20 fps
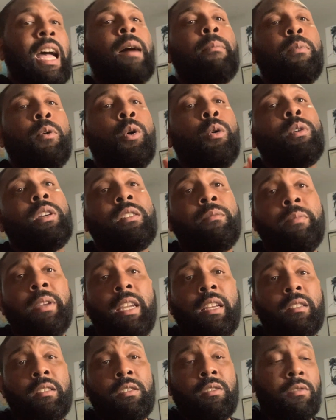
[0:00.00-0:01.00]
always
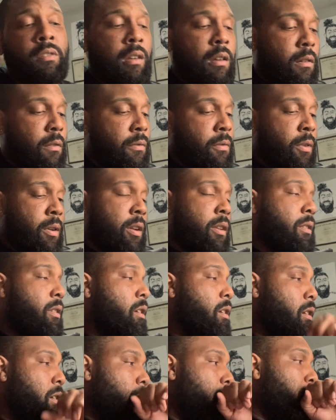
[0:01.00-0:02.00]
being the strong friend
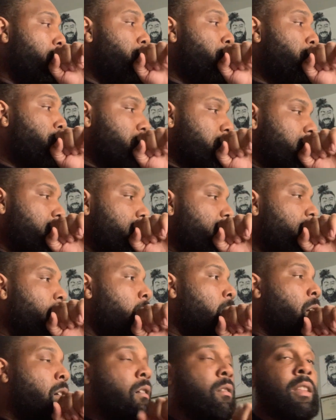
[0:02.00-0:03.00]

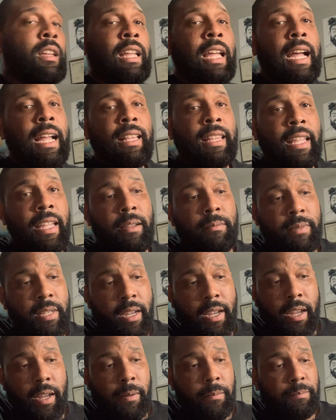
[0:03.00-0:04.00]
all the goddamn time.